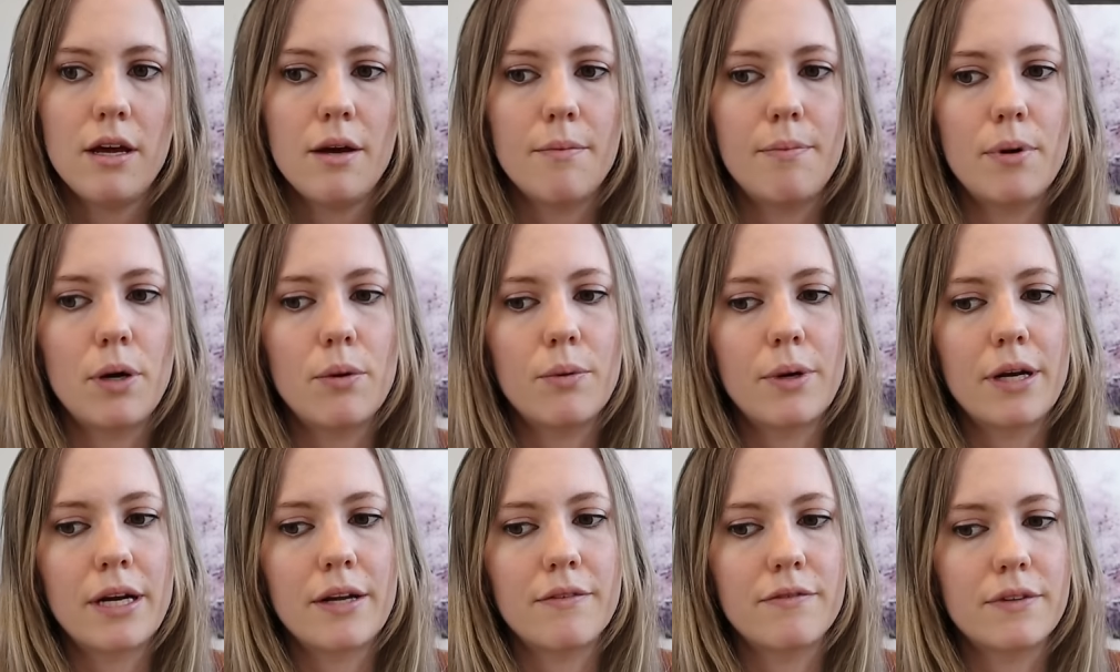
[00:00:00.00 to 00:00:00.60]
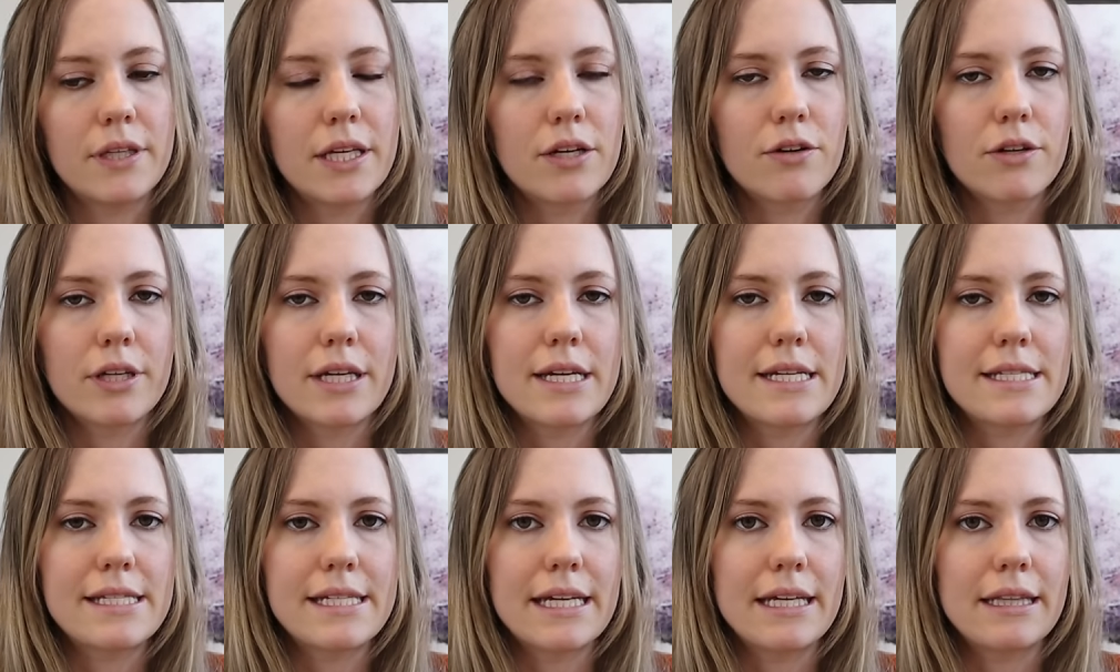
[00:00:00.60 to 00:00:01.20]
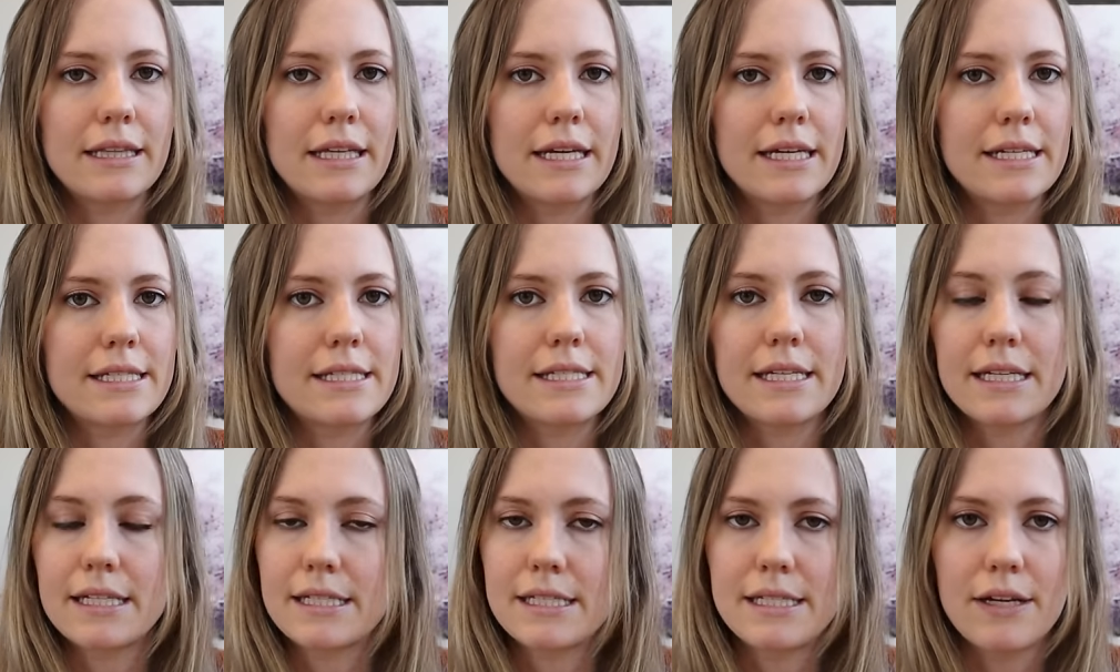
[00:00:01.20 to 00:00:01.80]
But when I've literally seen like
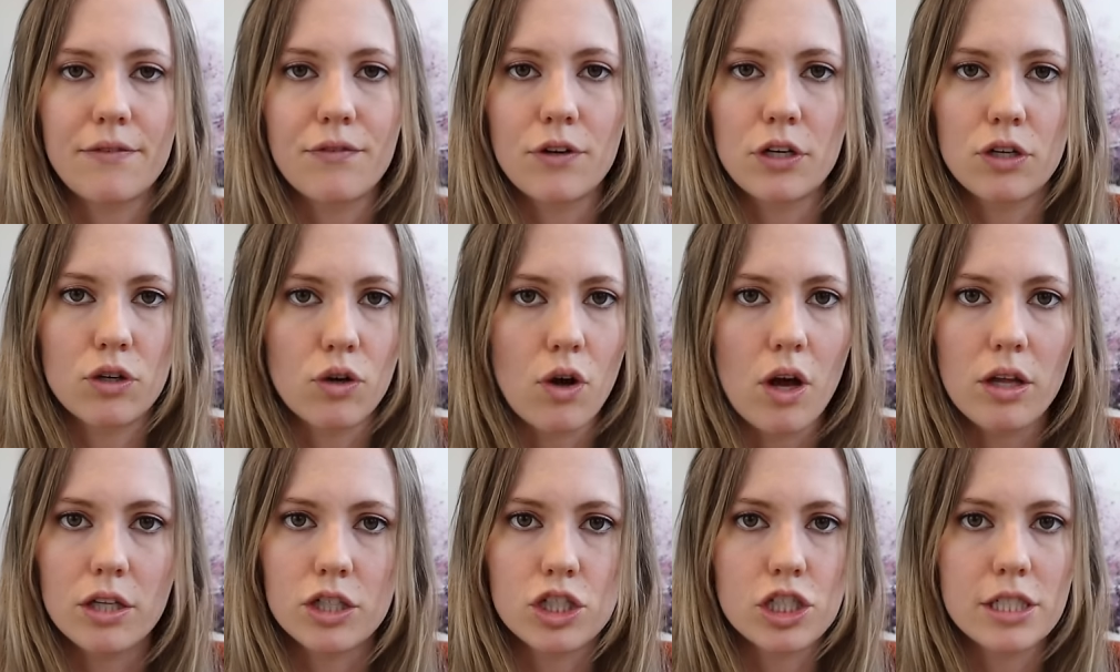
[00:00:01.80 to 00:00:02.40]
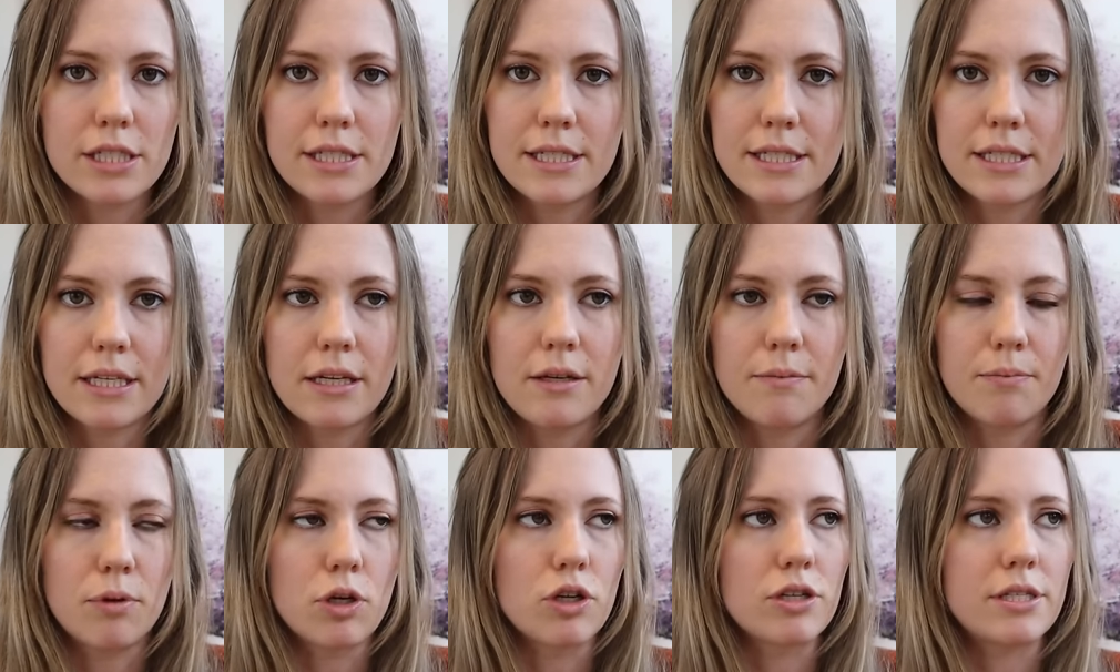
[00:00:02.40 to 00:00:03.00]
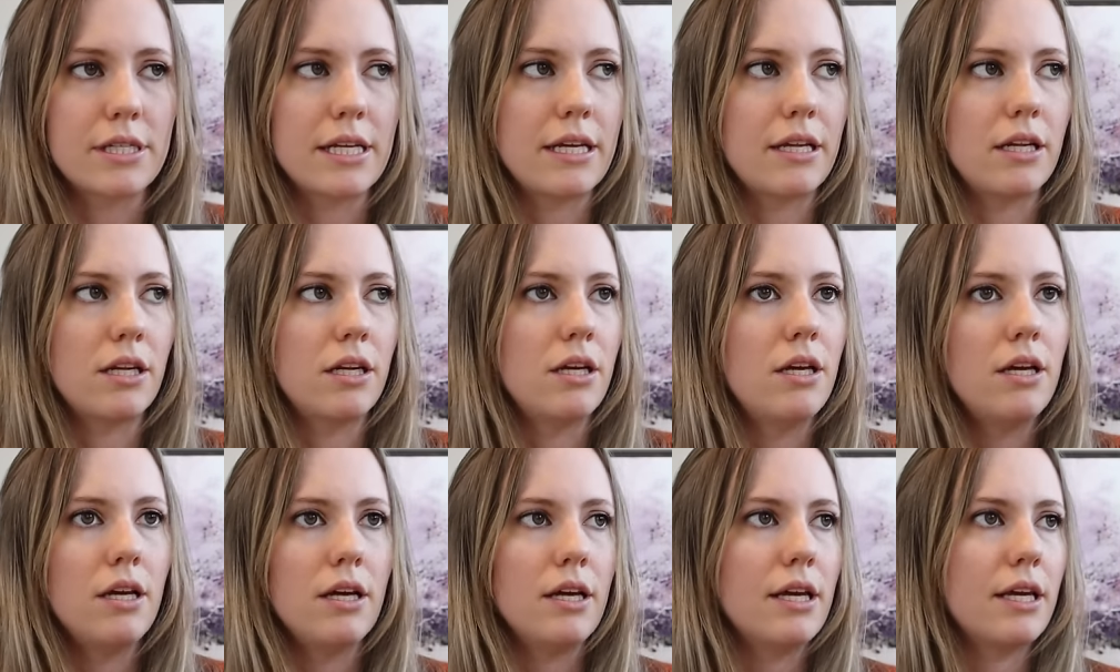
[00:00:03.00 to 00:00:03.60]
six different neurologists in person
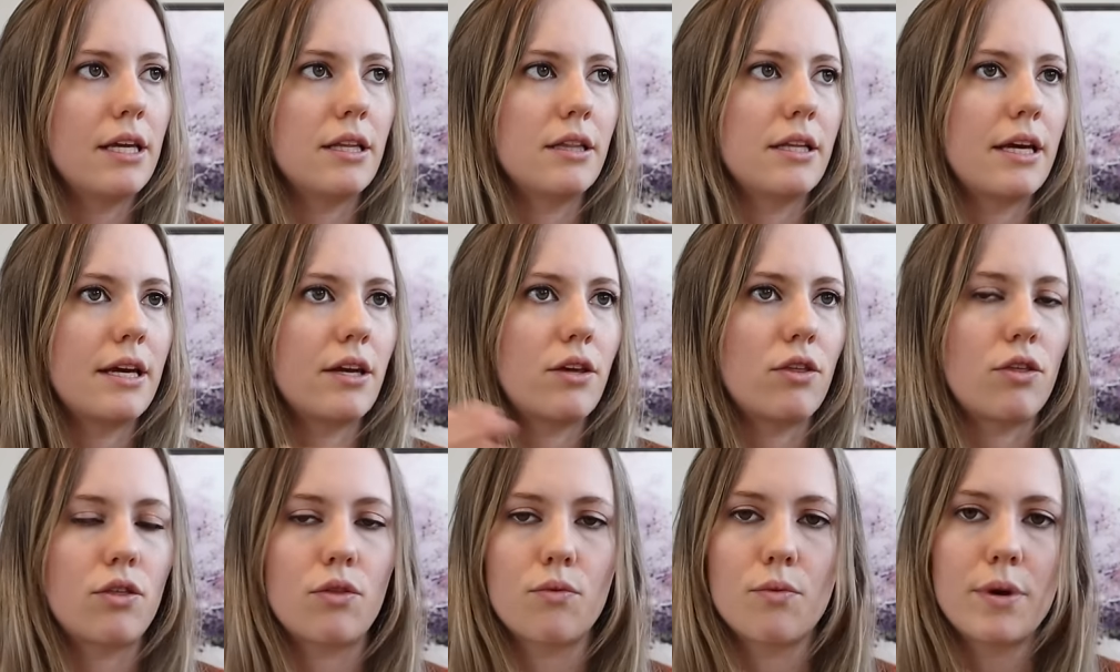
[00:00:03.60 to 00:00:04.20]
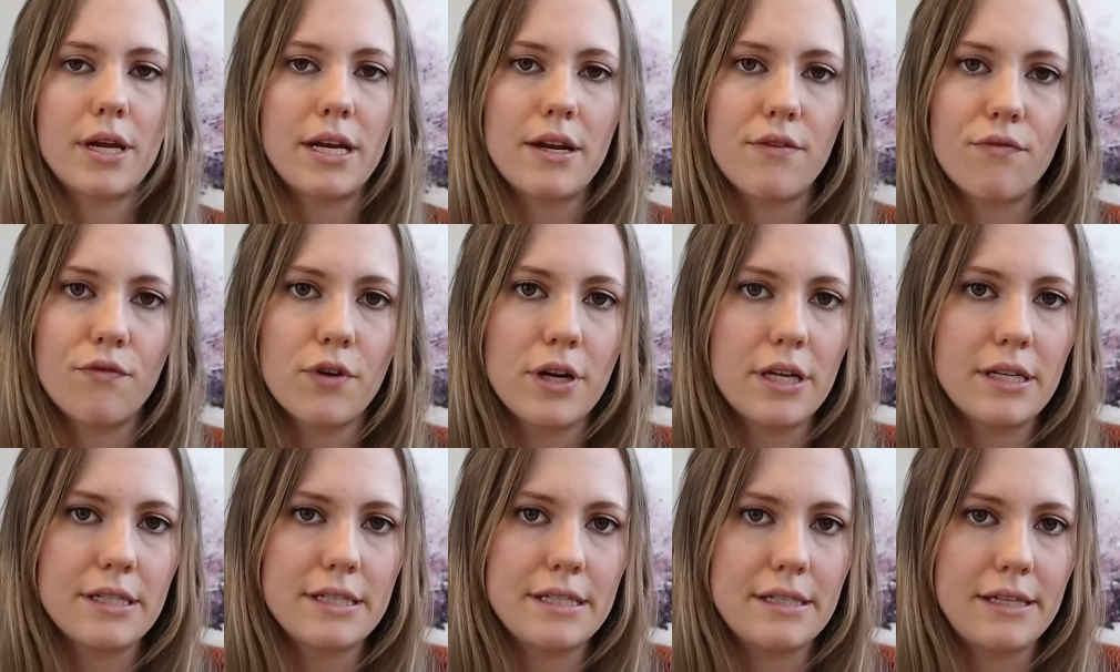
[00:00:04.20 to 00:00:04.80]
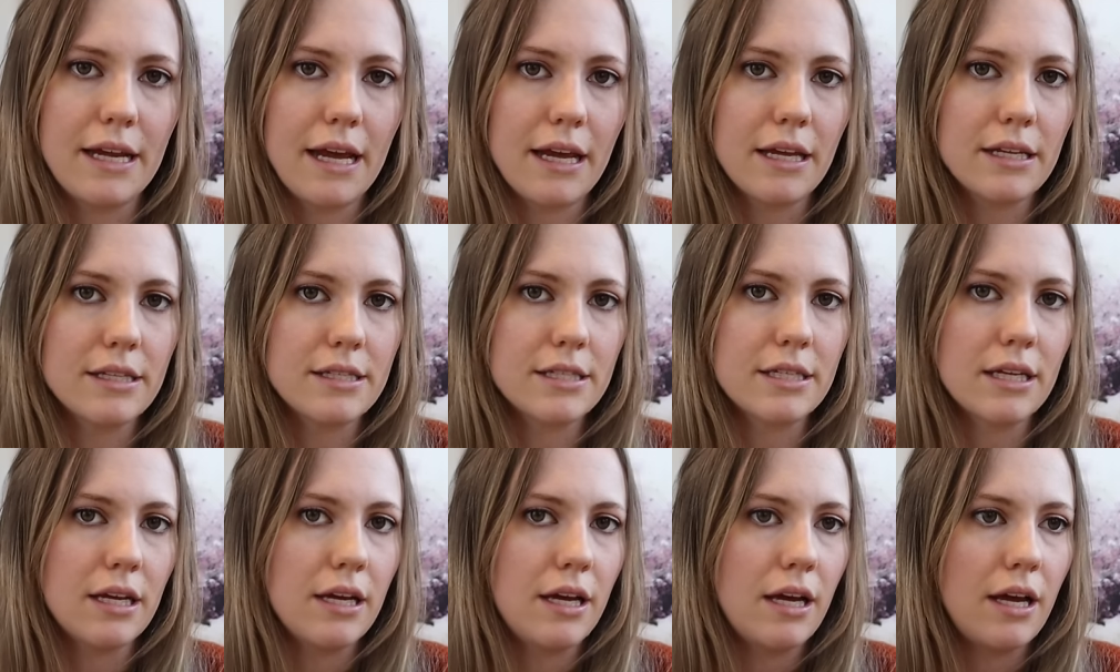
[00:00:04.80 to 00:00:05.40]
in like three different
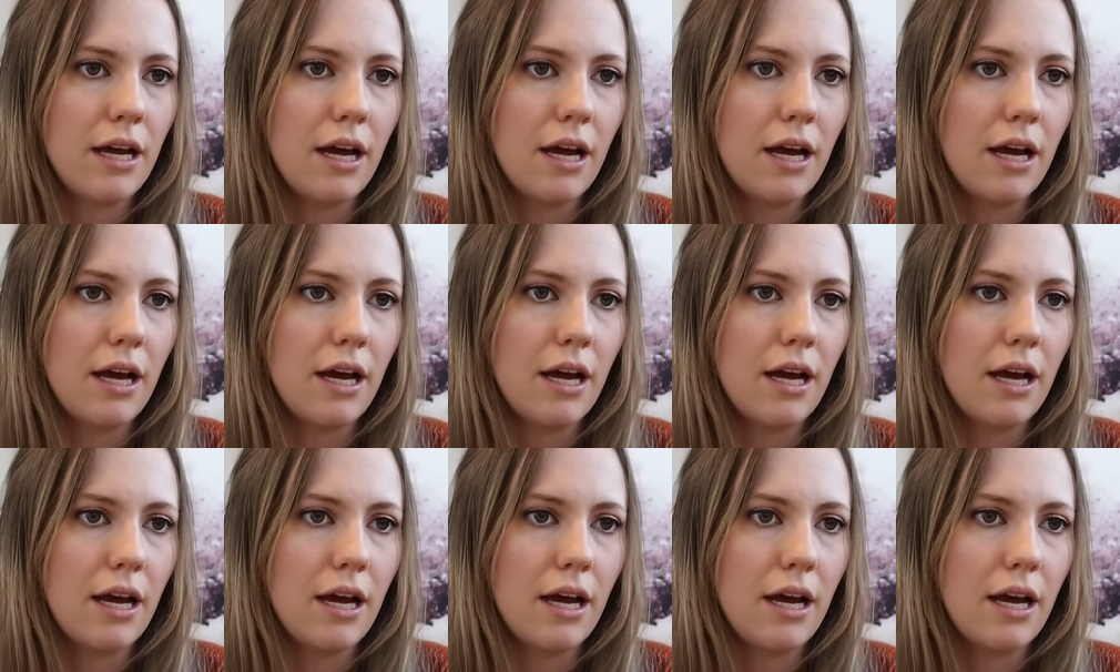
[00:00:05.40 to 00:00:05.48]
states,